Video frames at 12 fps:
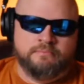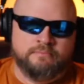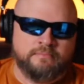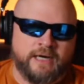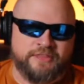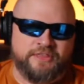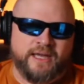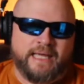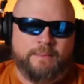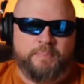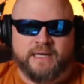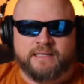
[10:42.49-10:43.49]
think he picked
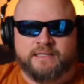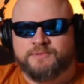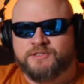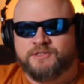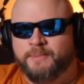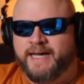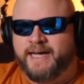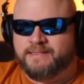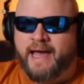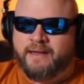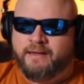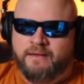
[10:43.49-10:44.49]
up some of that slack,